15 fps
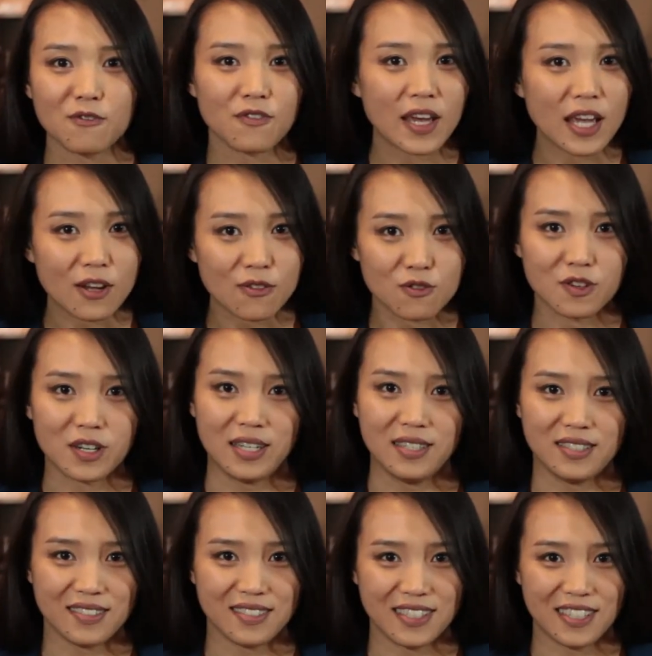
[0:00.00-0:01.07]

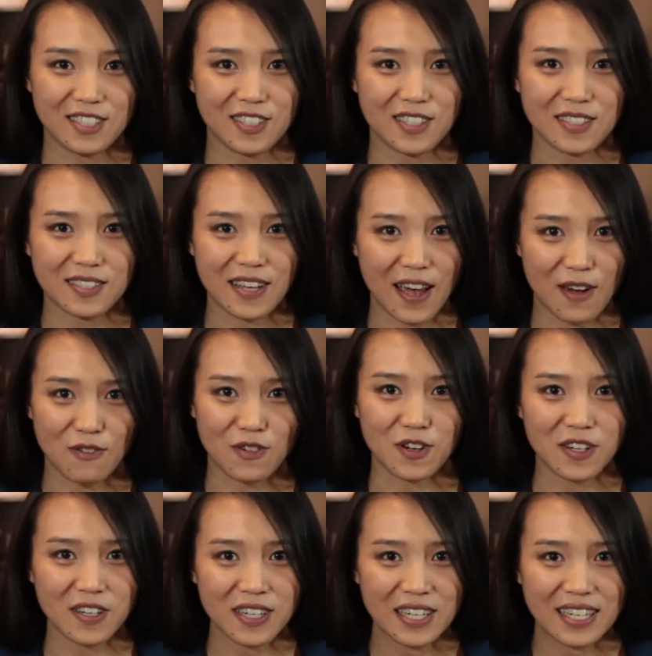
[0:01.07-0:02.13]
favorite dishes
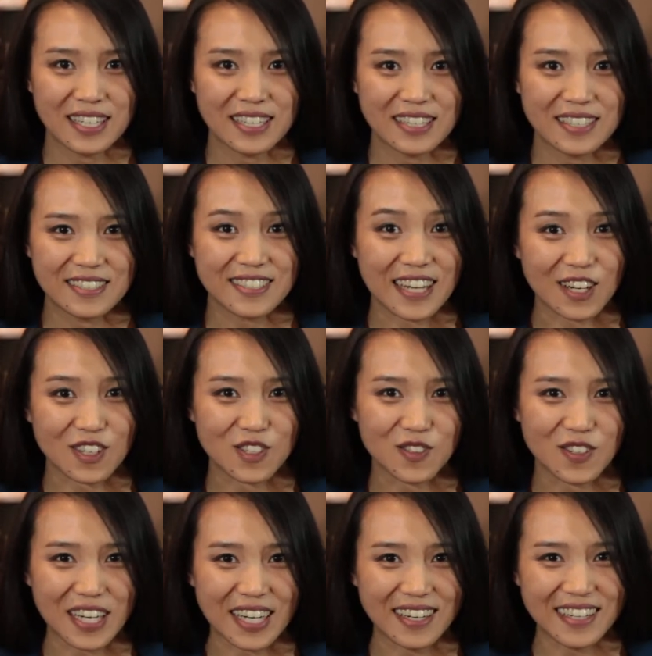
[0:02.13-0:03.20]
ever,
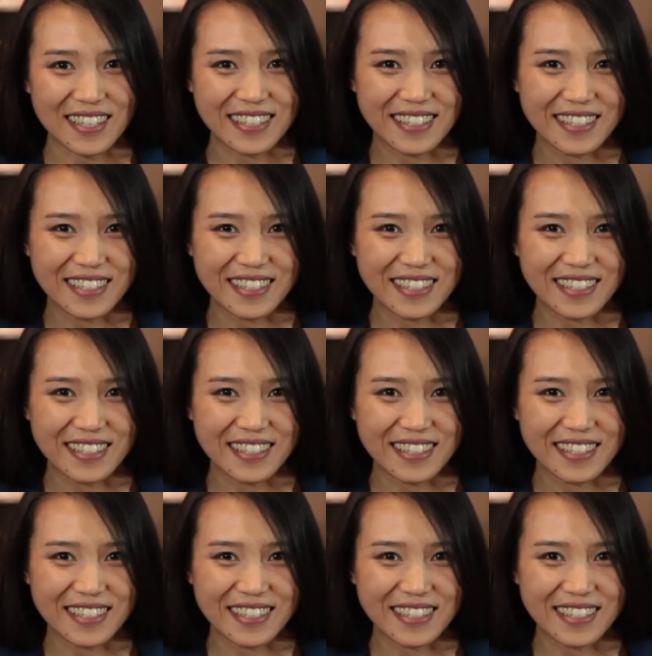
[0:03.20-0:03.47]
shakshuka.